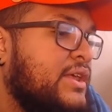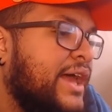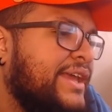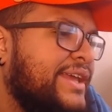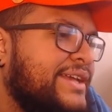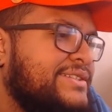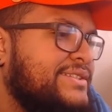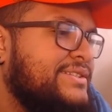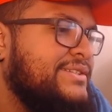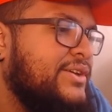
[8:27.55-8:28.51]
I
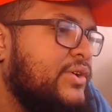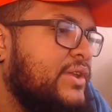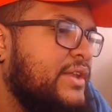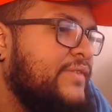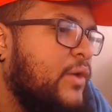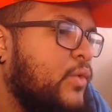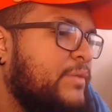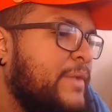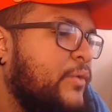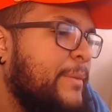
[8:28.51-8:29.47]
guess, if I
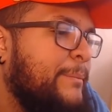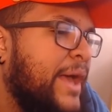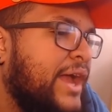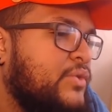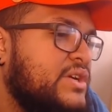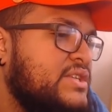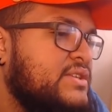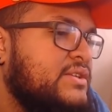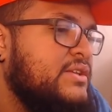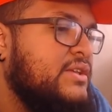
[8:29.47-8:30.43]
work my way backwards.